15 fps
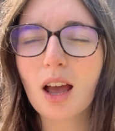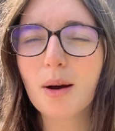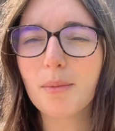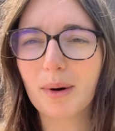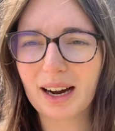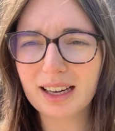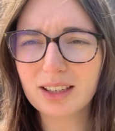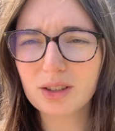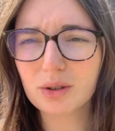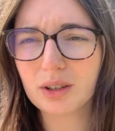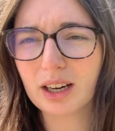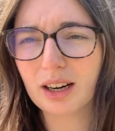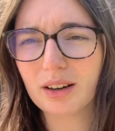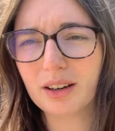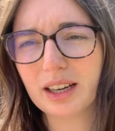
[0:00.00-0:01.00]
bike to
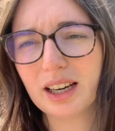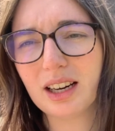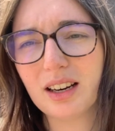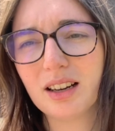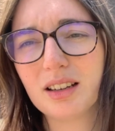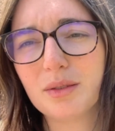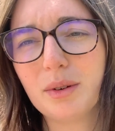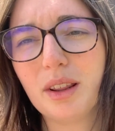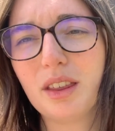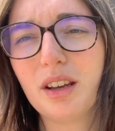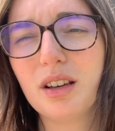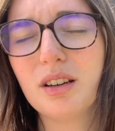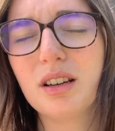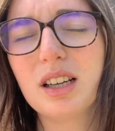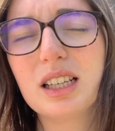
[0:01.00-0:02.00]
carry with
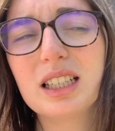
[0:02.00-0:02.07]
you.